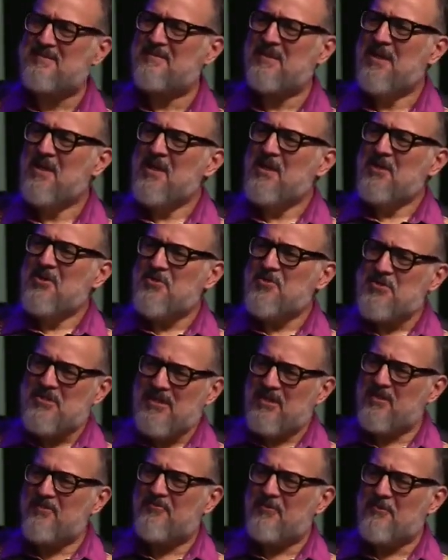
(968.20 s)
that you're
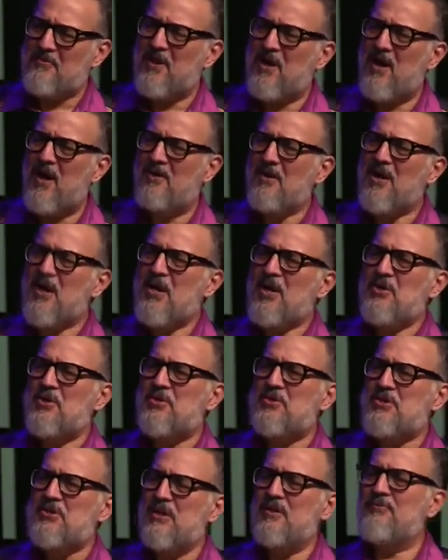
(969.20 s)
stealing from God.
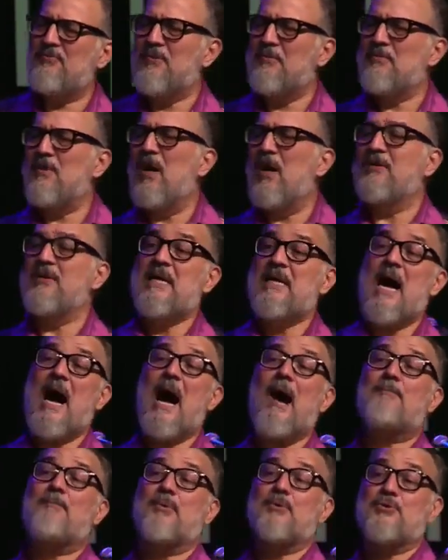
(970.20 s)
You're stealing from God the
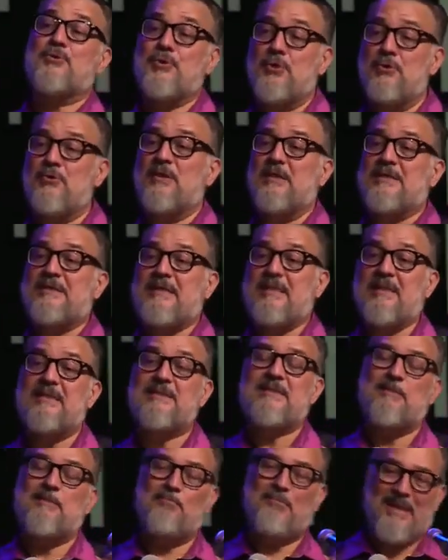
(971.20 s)
opportunity
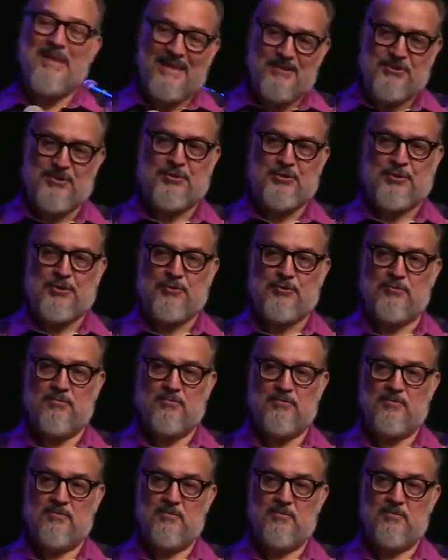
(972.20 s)
to bless you.